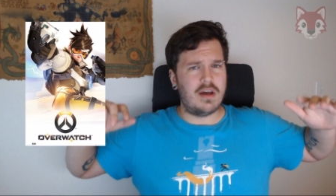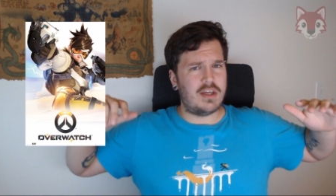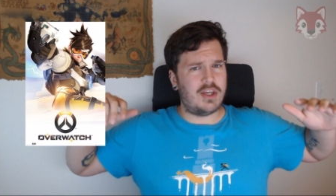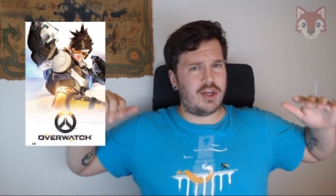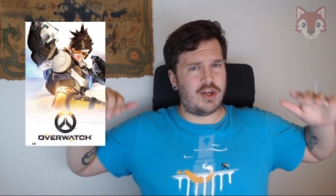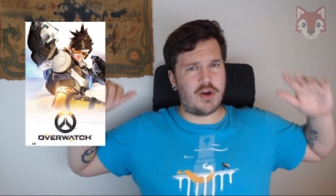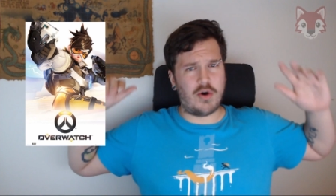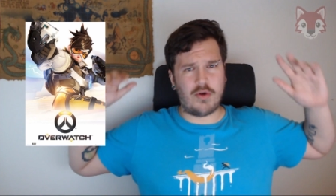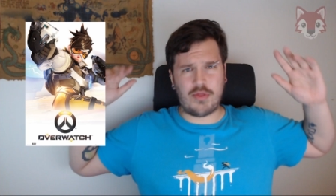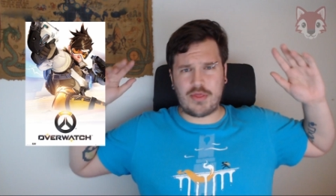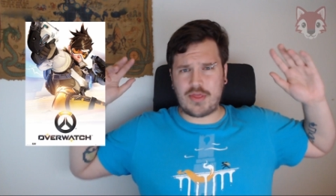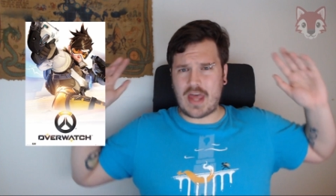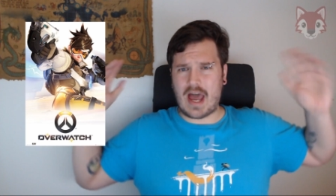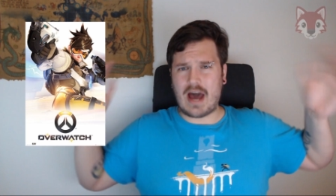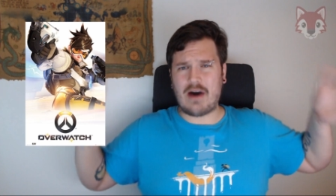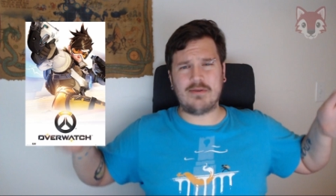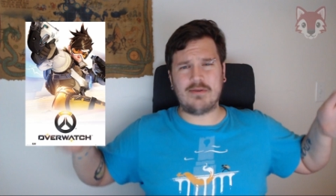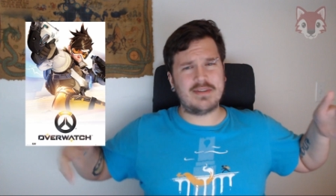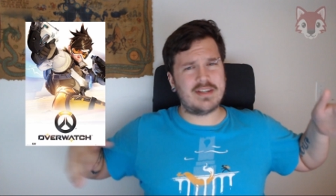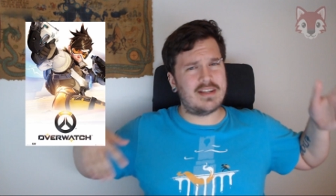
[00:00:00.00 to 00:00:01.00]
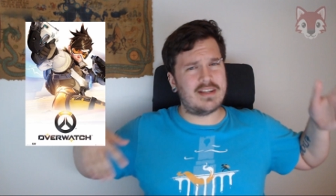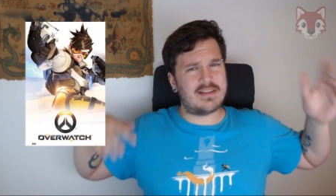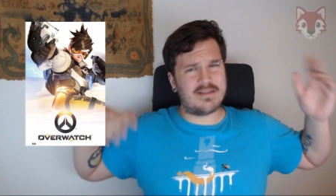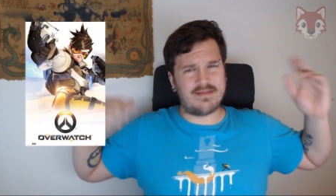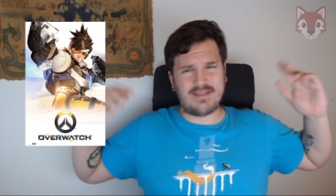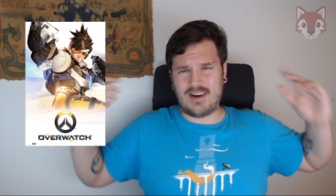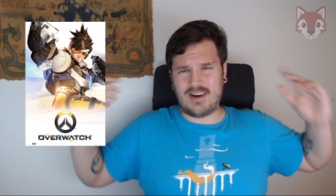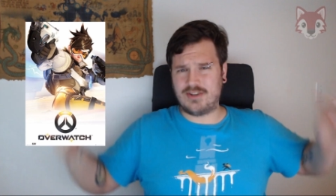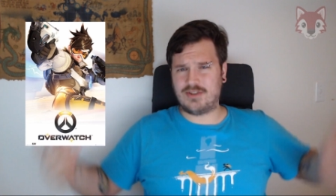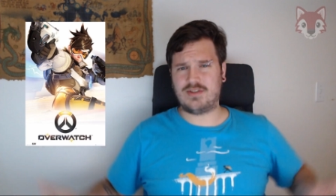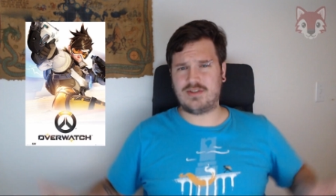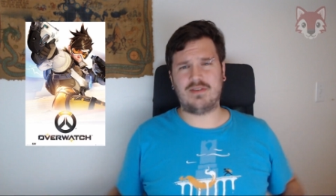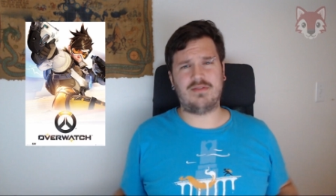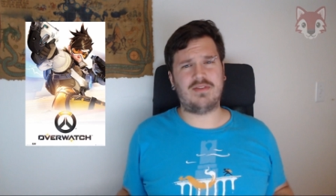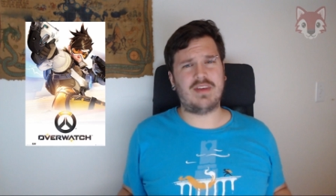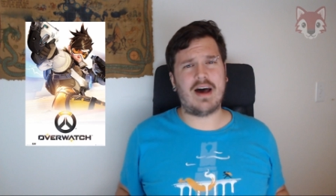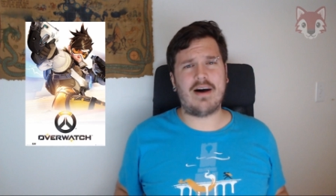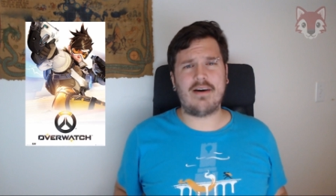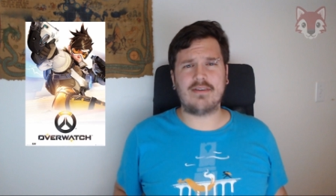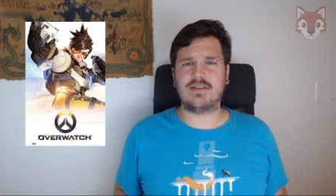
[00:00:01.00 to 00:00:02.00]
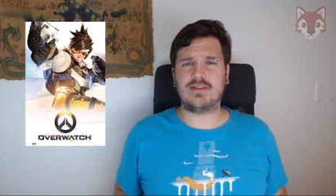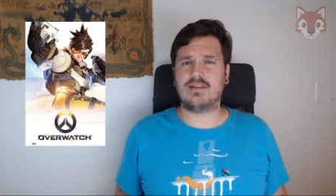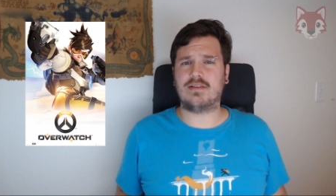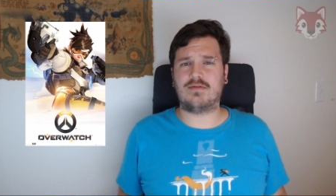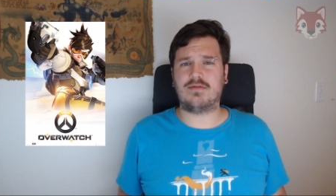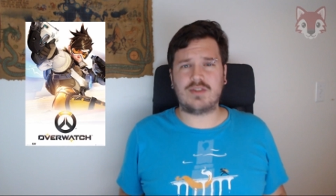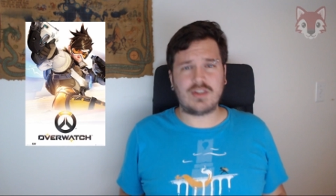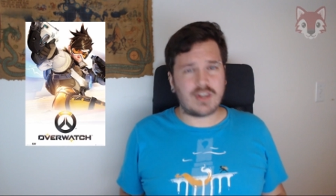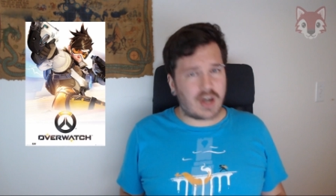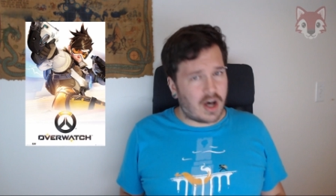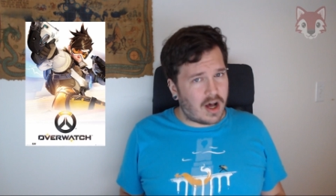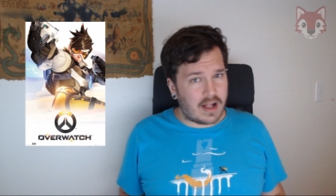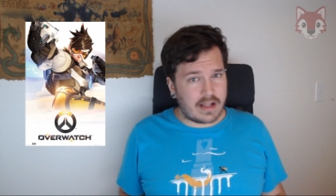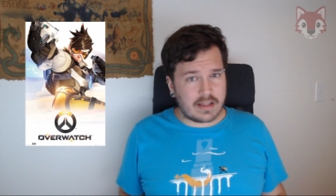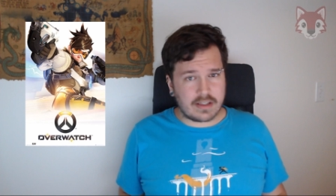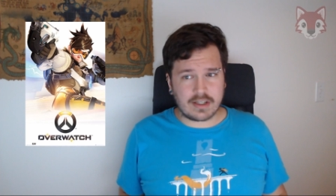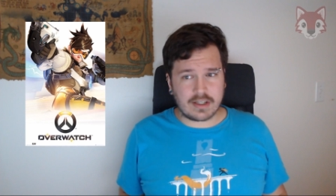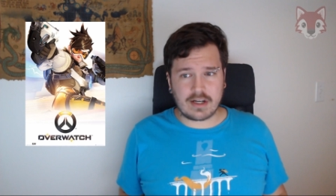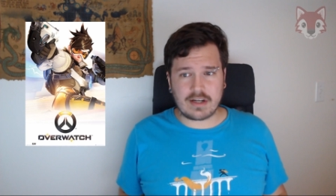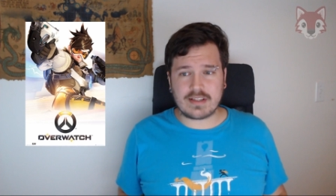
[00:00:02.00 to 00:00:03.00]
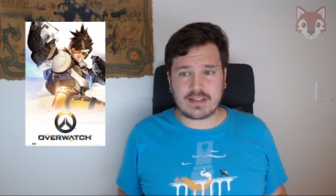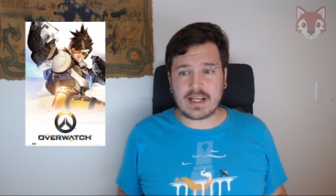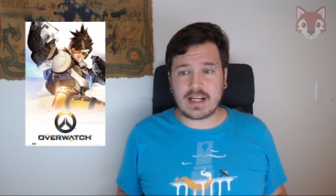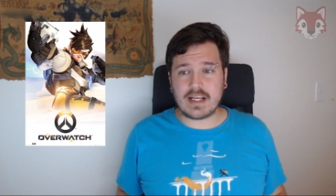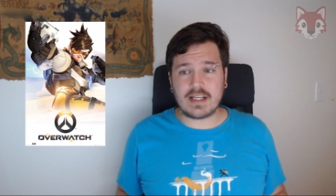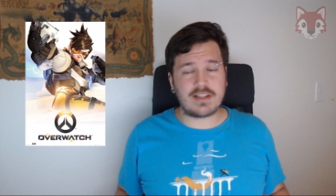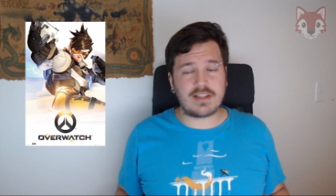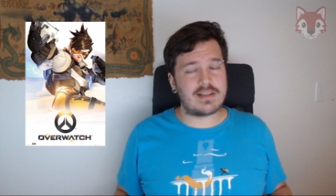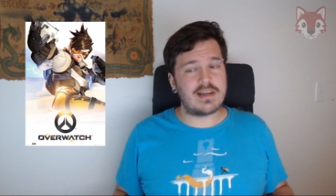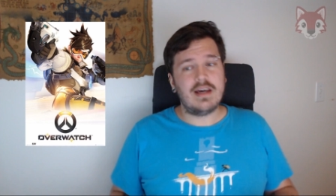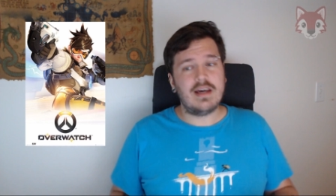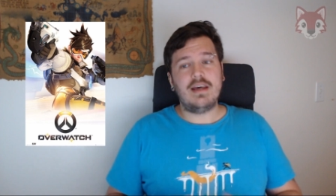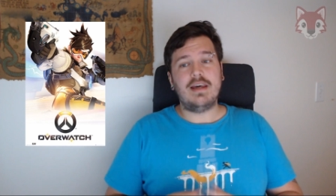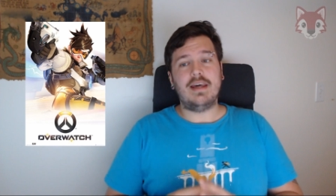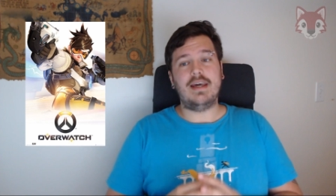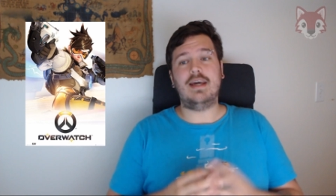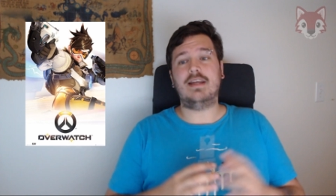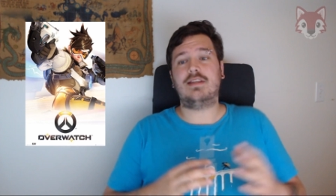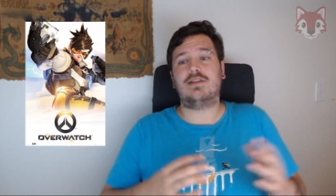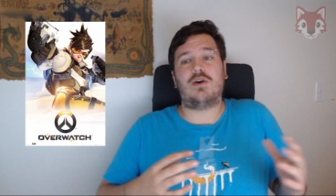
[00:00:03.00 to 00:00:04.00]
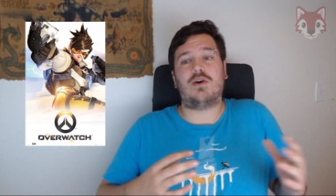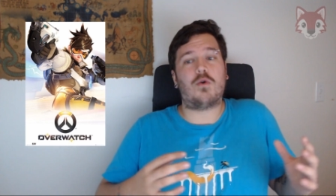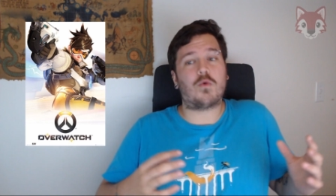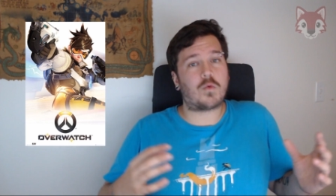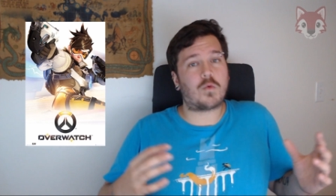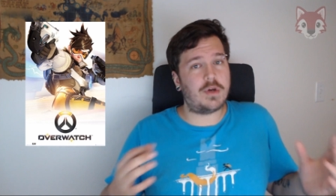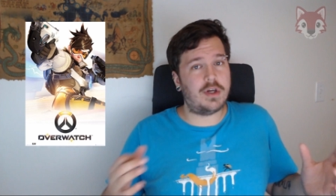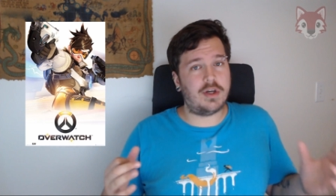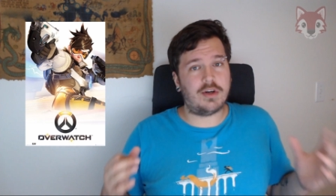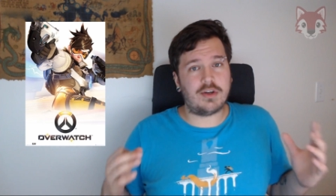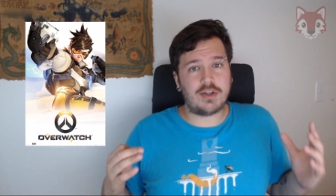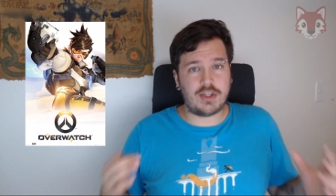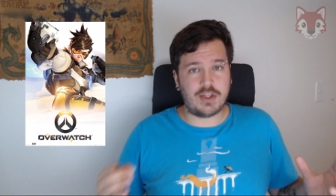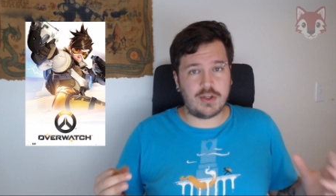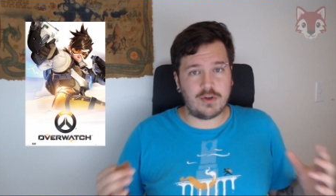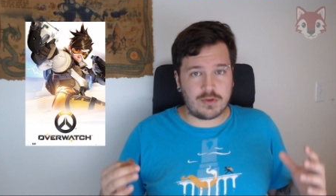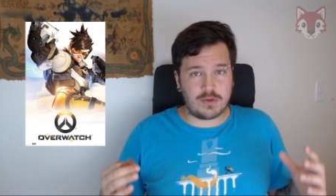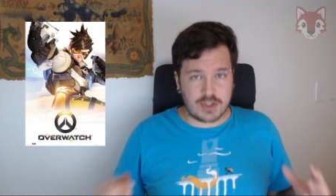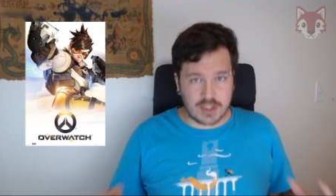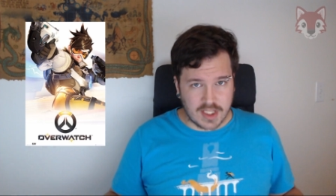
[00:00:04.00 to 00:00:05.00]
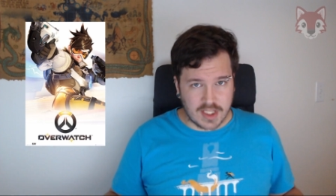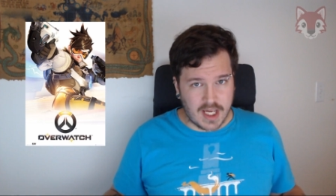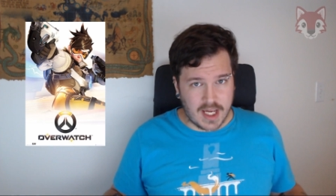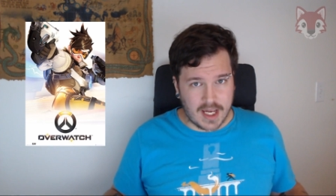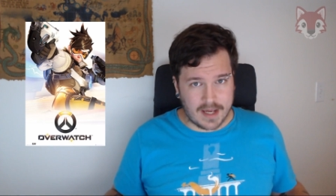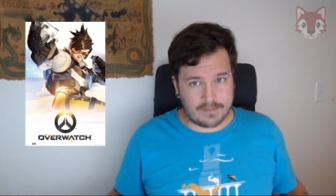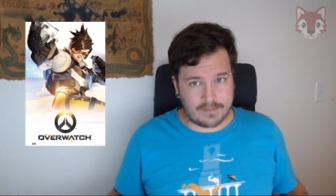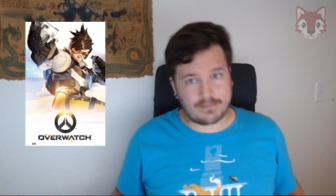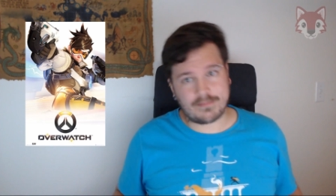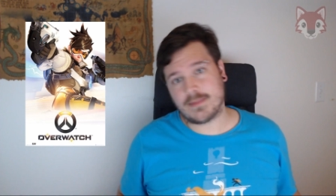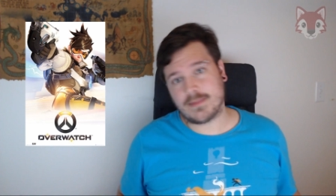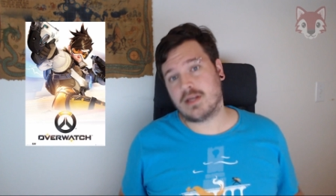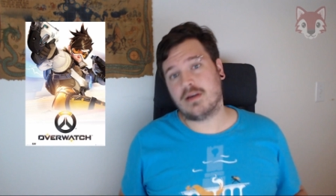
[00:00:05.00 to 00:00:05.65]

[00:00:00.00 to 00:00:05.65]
you know, thousands of hundreds of thousands of dollars, and it's it's a real huge thing.